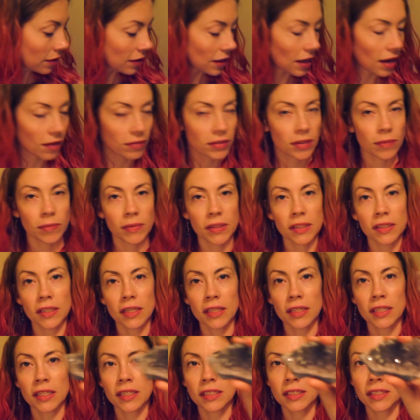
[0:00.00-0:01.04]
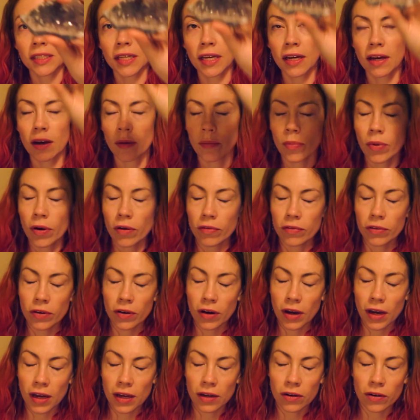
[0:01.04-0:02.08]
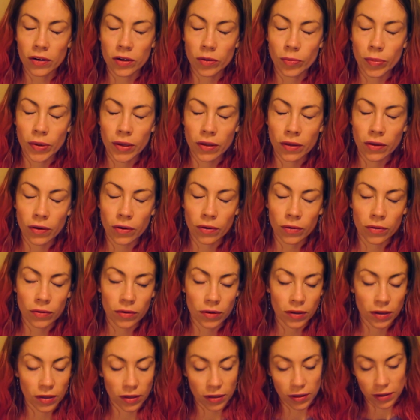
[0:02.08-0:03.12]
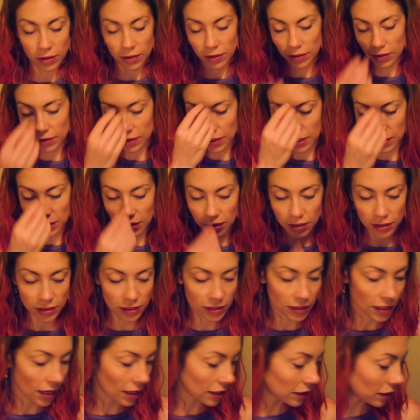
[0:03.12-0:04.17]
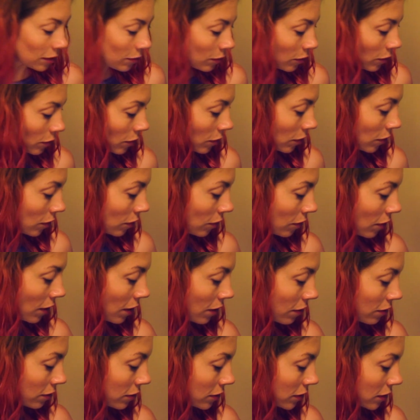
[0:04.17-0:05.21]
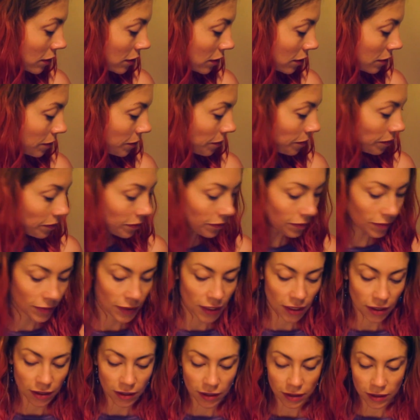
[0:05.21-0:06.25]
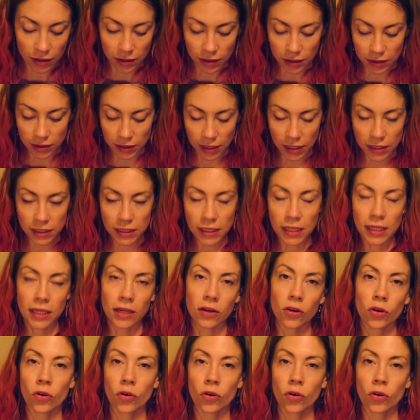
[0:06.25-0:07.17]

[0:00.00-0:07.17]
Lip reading: have something like this like above your head on a pillow, and then stack them around. That's like